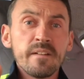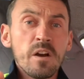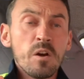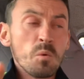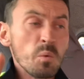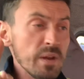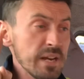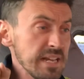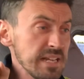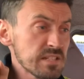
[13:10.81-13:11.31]

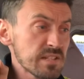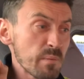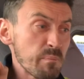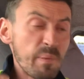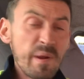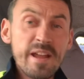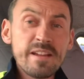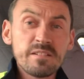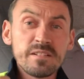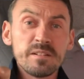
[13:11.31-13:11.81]
we need to
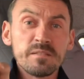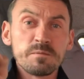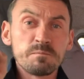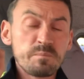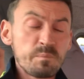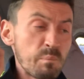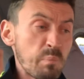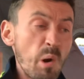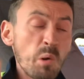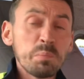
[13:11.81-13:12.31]
bring
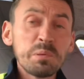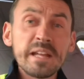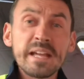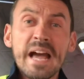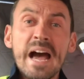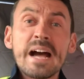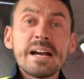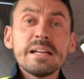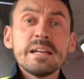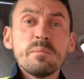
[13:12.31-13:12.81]
public
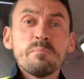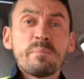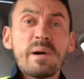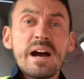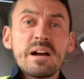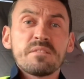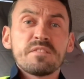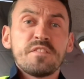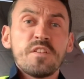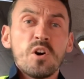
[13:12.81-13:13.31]
hanging
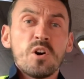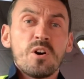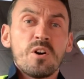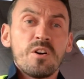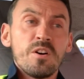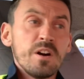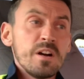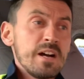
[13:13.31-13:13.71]
back for.